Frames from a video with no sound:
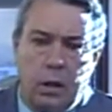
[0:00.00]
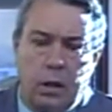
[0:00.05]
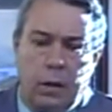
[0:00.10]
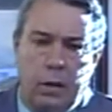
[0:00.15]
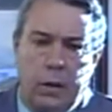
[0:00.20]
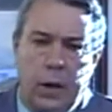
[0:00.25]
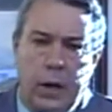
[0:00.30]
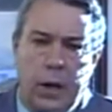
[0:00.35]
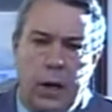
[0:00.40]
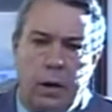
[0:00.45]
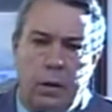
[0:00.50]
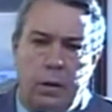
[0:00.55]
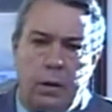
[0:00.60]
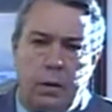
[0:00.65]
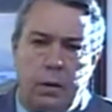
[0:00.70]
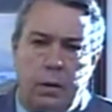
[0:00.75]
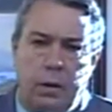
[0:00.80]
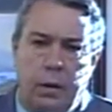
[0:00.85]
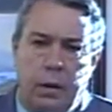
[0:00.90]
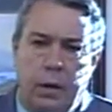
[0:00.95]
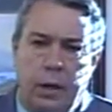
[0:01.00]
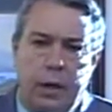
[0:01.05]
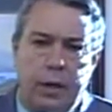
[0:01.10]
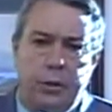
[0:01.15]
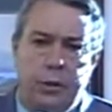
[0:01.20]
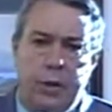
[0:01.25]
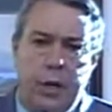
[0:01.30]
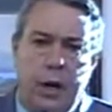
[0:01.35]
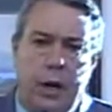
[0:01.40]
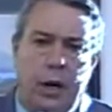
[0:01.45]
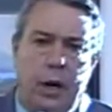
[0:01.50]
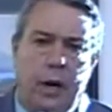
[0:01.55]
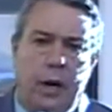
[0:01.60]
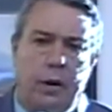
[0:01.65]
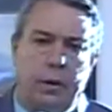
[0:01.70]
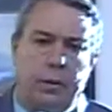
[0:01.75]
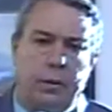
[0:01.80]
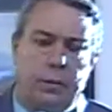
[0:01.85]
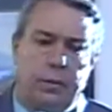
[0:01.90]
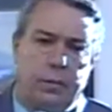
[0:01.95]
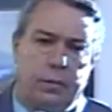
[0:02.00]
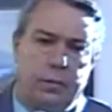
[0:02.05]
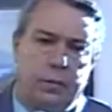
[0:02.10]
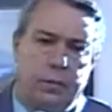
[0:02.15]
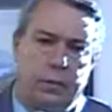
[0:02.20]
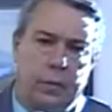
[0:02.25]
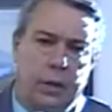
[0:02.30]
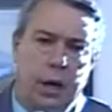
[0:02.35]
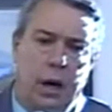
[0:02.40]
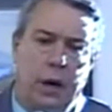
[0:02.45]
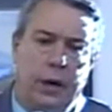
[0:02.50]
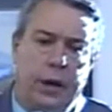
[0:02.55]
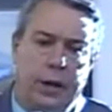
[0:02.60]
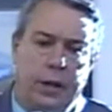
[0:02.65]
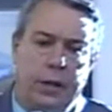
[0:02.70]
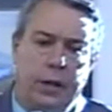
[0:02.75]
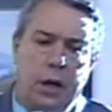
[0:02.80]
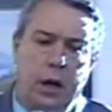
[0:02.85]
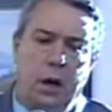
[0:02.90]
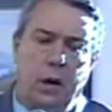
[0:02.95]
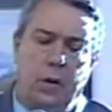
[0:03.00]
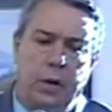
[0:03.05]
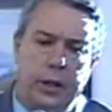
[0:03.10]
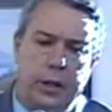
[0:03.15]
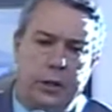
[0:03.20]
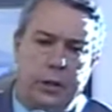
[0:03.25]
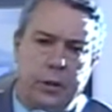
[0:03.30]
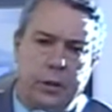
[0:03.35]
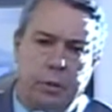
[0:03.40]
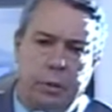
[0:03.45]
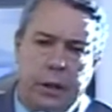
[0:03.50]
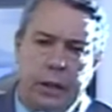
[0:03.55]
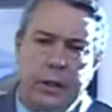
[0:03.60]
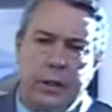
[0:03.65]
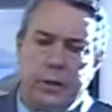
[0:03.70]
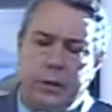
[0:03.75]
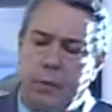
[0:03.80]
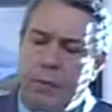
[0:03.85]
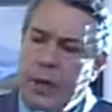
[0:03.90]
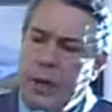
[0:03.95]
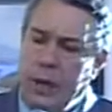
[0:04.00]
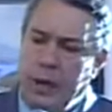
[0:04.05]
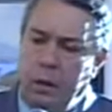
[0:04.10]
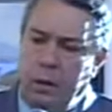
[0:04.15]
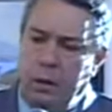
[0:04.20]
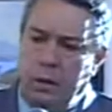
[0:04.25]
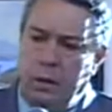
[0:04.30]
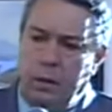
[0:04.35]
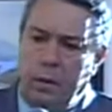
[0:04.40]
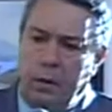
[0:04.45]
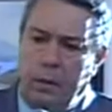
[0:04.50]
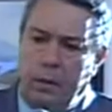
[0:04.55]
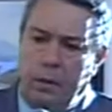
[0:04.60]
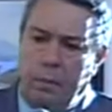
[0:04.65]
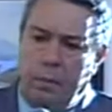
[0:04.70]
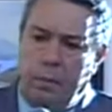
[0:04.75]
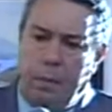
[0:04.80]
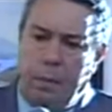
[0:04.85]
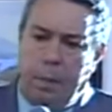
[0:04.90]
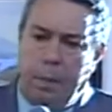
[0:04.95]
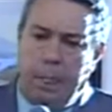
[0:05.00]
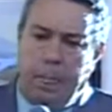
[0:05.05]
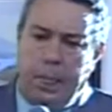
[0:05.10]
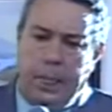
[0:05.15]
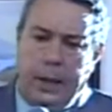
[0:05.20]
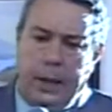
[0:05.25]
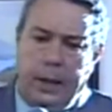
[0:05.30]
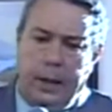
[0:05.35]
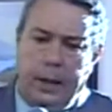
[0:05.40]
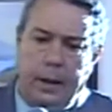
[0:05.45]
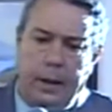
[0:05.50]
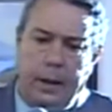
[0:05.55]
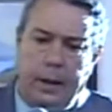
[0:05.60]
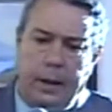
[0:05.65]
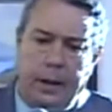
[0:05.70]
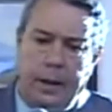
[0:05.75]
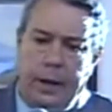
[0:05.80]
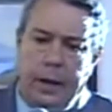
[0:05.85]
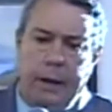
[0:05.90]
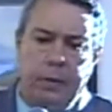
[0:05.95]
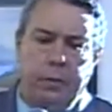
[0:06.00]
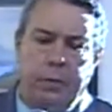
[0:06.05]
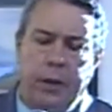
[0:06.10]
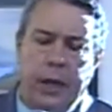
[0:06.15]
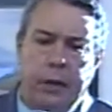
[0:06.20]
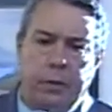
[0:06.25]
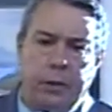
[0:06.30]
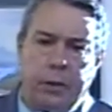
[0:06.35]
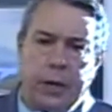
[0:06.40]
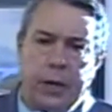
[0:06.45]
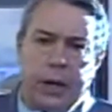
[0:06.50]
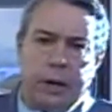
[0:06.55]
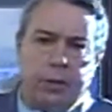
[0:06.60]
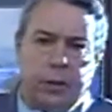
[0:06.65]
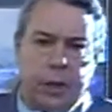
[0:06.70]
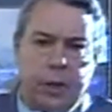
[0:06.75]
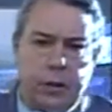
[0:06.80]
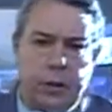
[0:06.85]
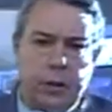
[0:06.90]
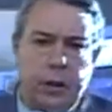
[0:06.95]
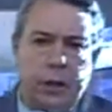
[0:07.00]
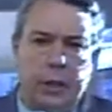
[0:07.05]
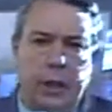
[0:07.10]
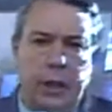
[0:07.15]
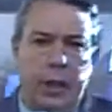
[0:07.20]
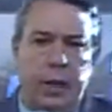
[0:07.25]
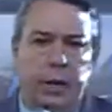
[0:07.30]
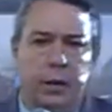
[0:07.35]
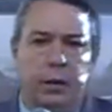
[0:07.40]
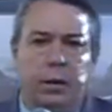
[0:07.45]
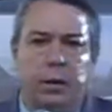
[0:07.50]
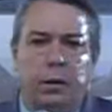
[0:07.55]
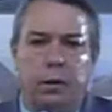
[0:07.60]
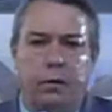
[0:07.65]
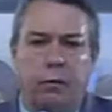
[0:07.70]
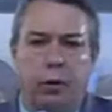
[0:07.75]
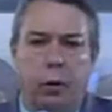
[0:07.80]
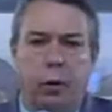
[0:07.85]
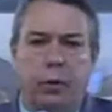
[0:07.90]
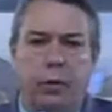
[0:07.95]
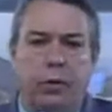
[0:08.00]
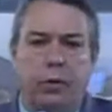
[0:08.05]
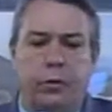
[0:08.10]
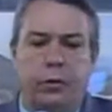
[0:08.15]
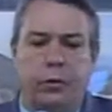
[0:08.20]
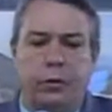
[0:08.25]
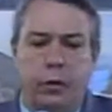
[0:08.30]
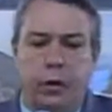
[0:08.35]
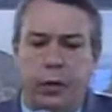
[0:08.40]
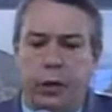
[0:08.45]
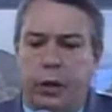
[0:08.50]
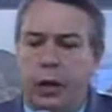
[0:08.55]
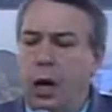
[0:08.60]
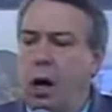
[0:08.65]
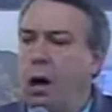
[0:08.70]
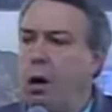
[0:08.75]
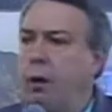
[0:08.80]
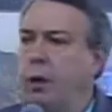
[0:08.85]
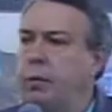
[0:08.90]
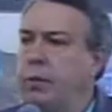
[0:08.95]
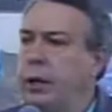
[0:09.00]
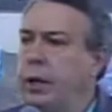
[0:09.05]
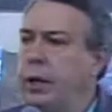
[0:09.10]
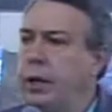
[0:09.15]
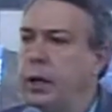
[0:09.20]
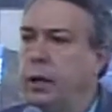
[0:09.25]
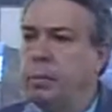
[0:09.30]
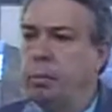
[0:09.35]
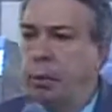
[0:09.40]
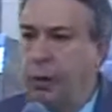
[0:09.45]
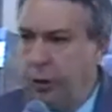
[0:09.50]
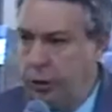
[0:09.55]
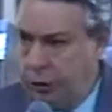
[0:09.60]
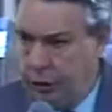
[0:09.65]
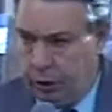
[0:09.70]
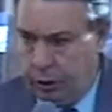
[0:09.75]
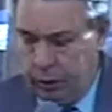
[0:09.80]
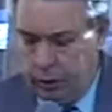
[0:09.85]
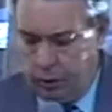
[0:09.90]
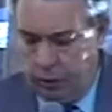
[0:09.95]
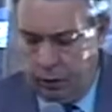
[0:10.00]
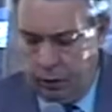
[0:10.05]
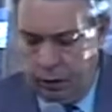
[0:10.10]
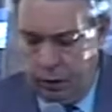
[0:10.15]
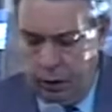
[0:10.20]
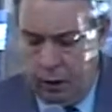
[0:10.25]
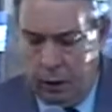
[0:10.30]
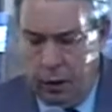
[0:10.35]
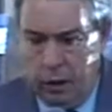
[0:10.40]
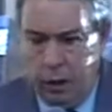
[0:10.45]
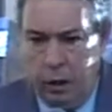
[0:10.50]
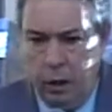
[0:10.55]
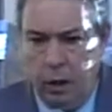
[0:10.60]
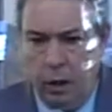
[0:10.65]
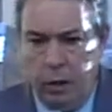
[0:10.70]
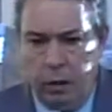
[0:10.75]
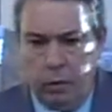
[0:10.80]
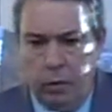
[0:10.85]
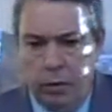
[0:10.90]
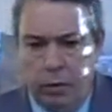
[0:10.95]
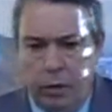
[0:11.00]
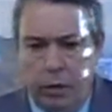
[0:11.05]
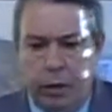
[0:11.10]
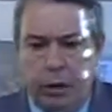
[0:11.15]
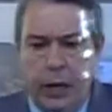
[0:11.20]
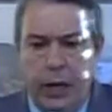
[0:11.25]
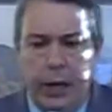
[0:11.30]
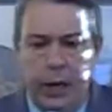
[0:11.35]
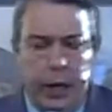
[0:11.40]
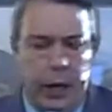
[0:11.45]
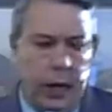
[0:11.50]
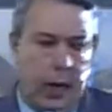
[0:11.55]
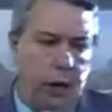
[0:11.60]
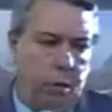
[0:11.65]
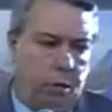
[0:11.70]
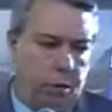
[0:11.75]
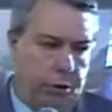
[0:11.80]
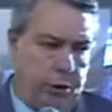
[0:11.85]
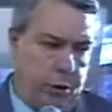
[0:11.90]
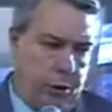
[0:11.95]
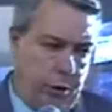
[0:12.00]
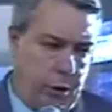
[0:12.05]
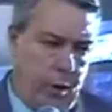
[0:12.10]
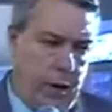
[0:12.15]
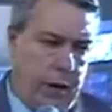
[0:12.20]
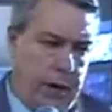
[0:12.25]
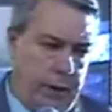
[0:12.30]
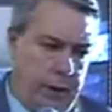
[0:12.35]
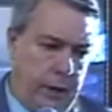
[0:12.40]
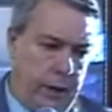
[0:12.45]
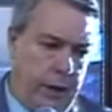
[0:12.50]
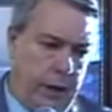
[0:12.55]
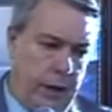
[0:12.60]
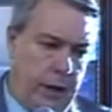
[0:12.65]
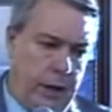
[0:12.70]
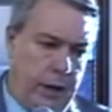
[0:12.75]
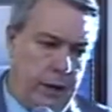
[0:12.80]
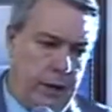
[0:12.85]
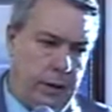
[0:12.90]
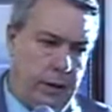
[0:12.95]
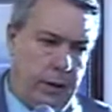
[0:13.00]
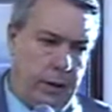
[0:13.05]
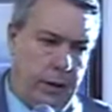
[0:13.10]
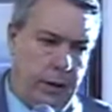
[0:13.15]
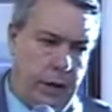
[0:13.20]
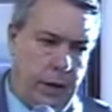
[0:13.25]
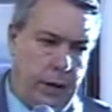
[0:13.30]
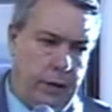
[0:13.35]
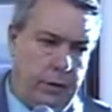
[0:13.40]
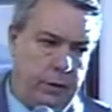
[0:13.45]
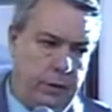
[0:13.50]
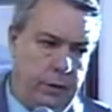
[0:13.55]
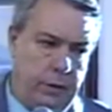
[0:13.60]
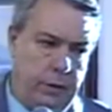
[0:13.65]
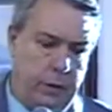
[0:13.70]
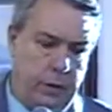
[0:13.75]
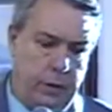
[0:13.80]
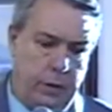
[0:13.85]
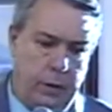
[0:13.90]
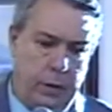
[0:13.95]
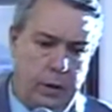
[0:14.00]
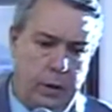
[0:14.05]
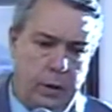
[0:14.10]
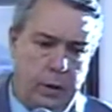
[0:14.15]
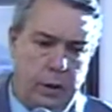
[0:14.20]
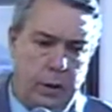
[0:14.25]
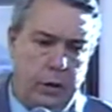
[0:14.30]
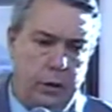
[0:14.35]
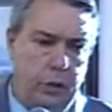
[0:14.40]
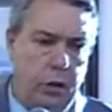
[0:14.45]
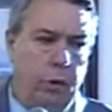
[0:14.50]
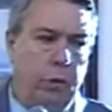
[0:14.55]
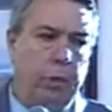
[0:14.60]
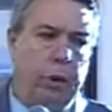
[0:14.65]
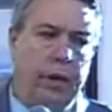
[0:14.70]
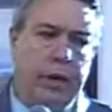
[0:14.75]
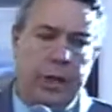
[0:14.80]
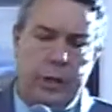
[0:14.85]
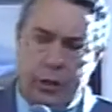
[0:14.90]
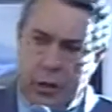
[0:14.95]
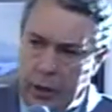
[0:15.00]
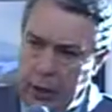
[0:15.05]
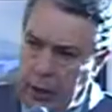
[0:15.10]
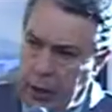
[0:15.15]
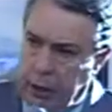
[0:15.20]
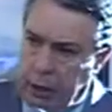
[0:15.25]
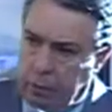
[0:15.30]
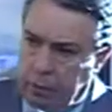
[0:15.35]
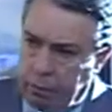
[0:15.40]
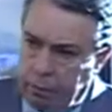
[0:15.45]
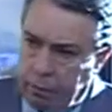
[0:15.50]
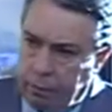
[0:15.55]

That it's not our, God didn't call us to please men. That, that was never his intent for, for the call of any person was to say, now I want you to go out there and, and you please them.